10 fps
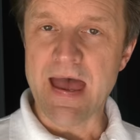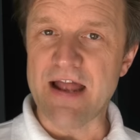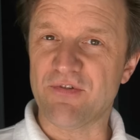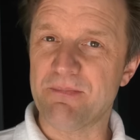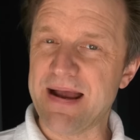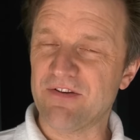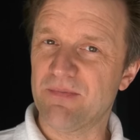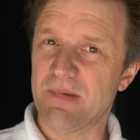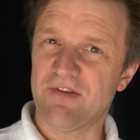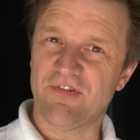And to
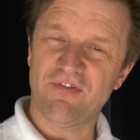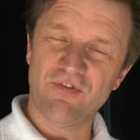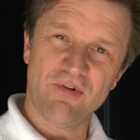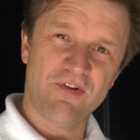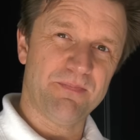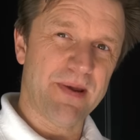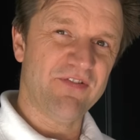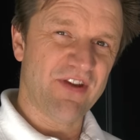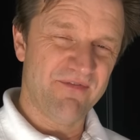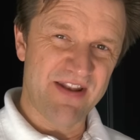maximise the storage
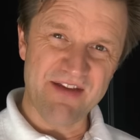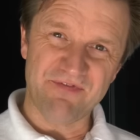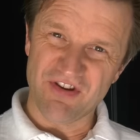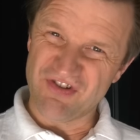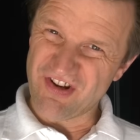space, I've left